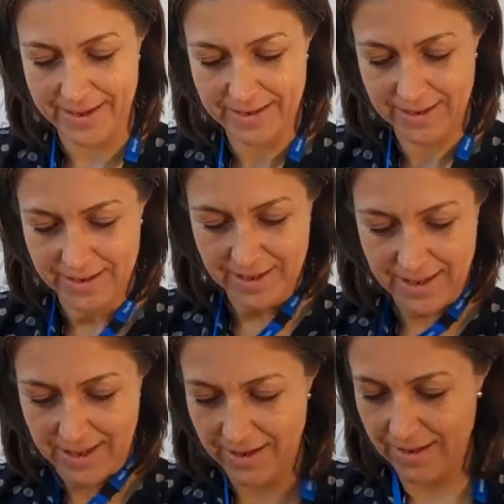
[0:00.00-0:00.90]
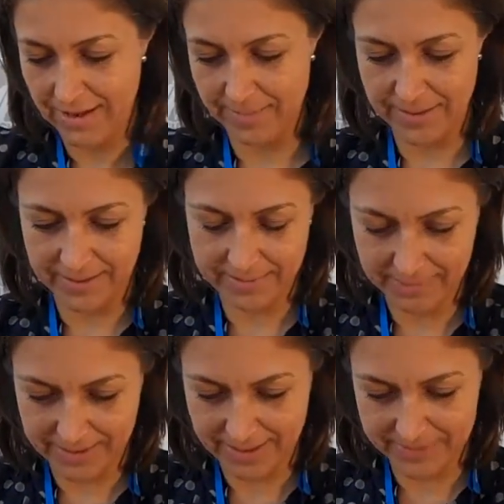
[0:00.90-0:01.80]
Bank, mm-hmm.
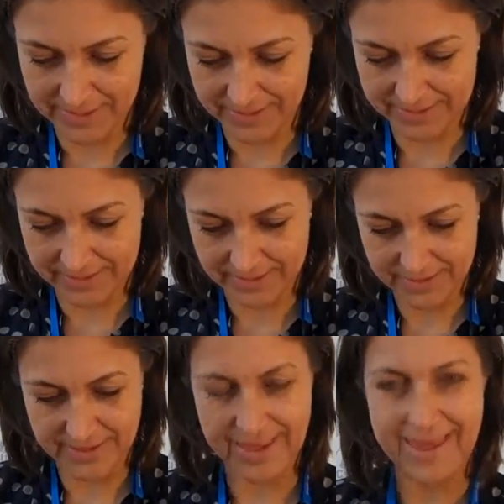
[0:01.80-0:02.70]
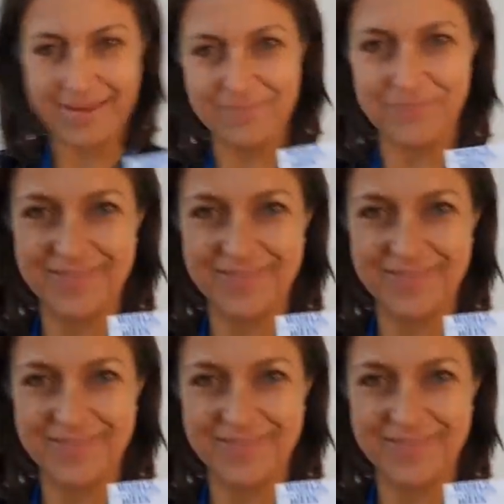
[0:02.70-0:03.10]
And my name tag is there.